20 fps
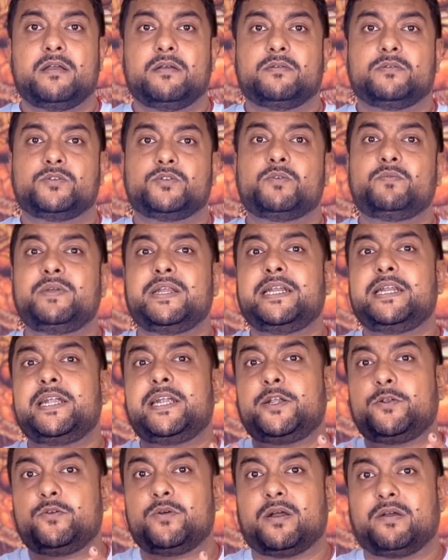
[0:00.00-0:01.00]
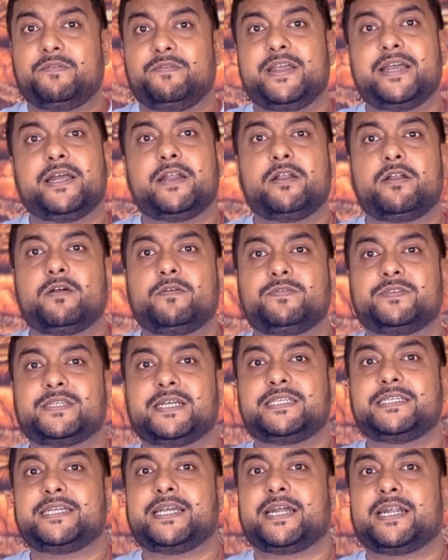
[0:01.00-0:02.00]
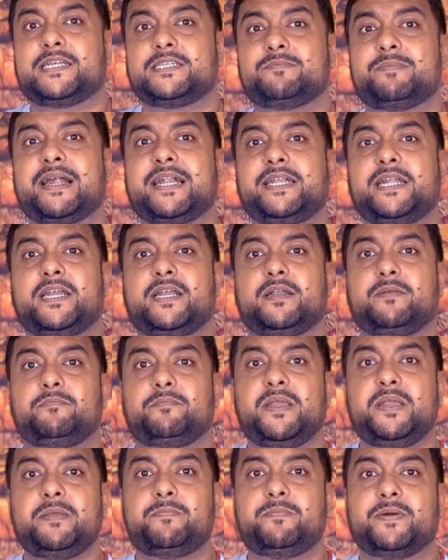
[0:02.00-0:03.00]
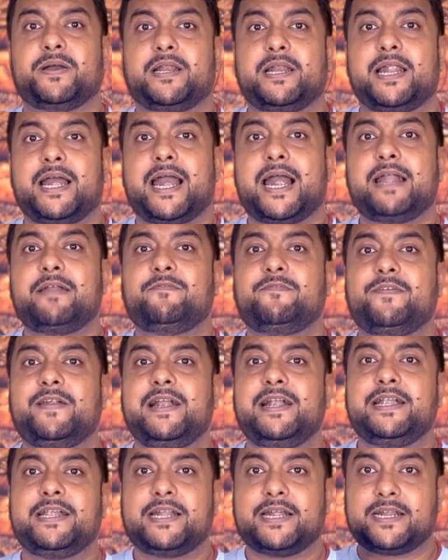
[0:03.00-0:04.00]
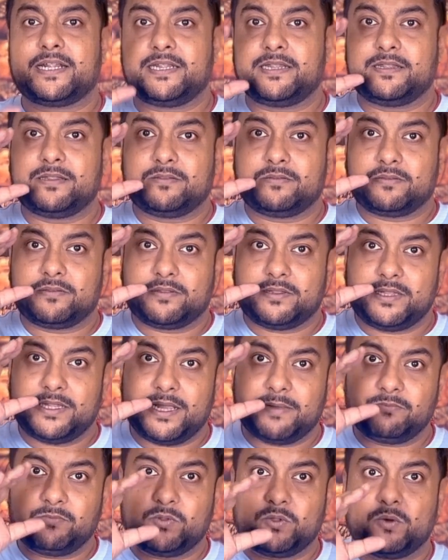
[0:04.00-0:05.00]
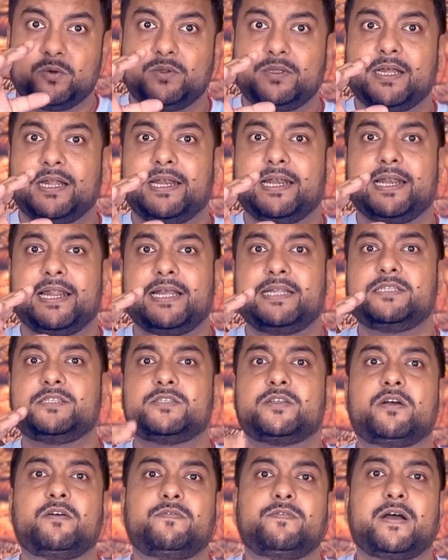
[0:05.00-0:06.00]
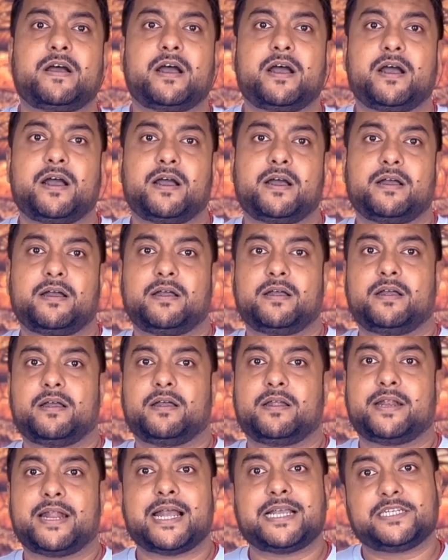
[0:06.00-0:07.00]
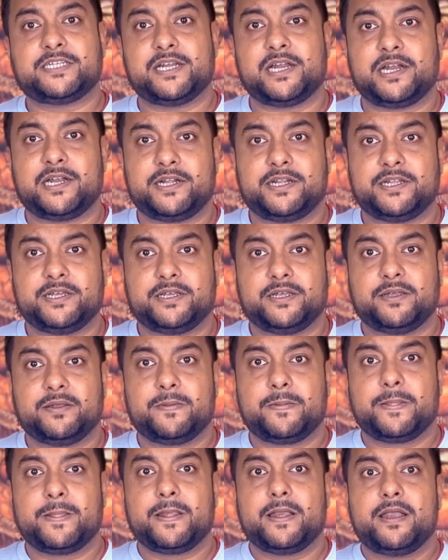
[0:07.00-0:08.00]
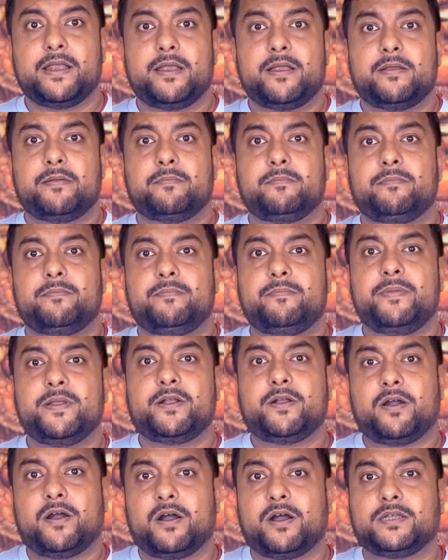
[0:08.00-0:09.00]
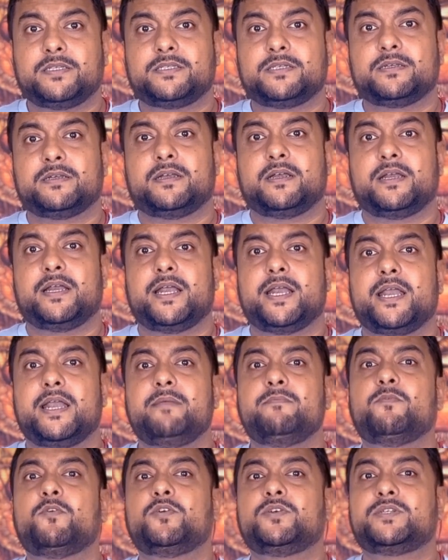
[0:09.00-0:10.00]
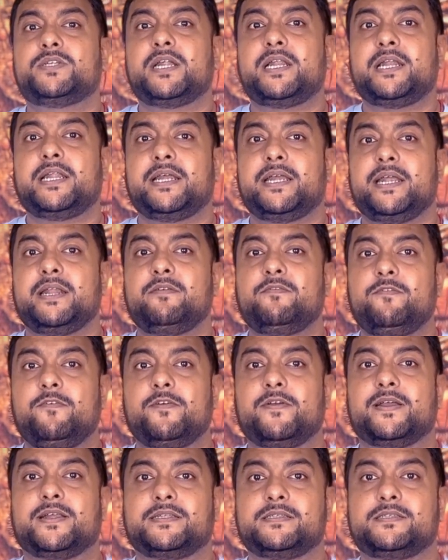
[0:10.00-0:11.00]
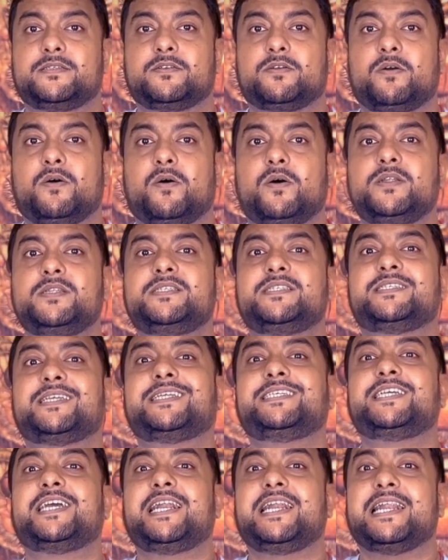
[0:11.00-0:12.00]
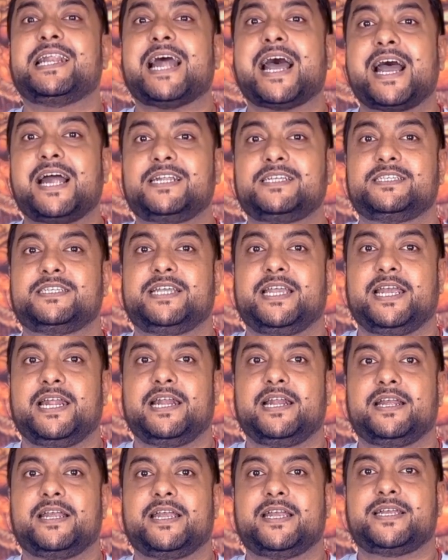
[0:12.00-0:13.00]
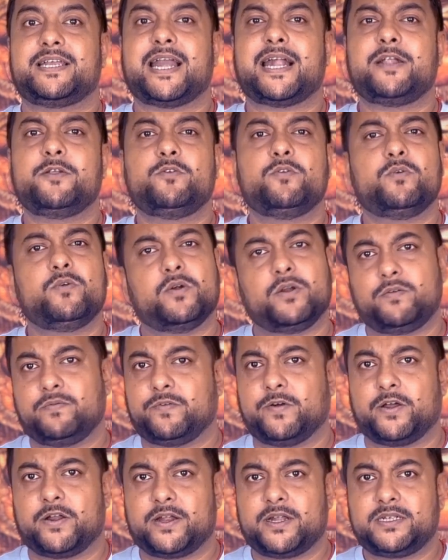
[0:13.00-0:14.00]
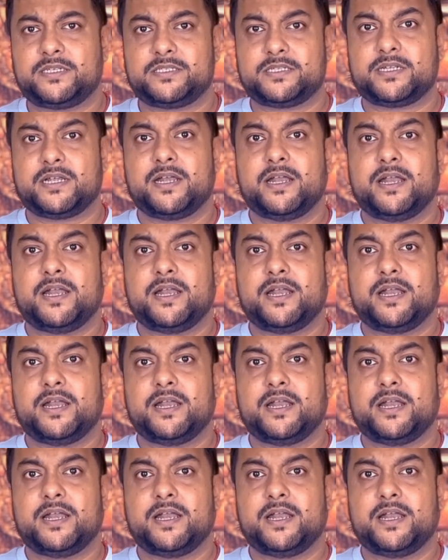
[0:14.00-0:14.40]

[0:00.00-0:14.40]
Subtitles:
So we need to aware of such charismatic people and filter them through the lens of rationality. Because emotional influence on such a large scale can do good for us